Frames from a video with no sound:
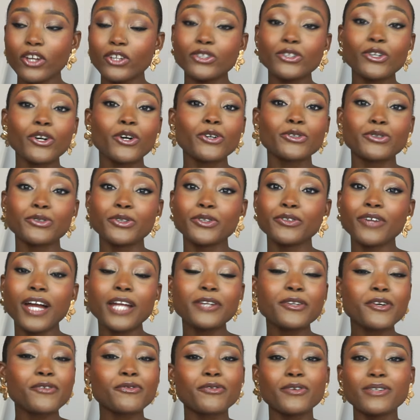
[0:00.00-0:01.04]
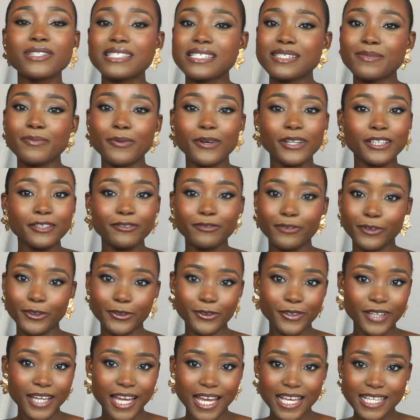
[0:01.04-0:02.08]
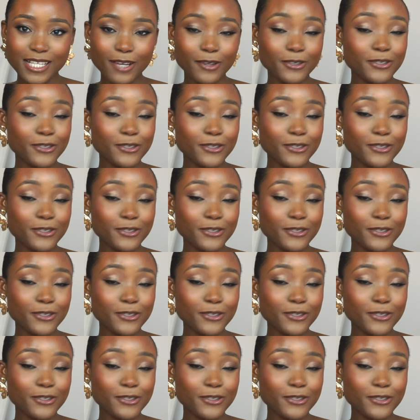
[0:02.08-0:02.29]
You all do, I don't even want to spoil it for you guys.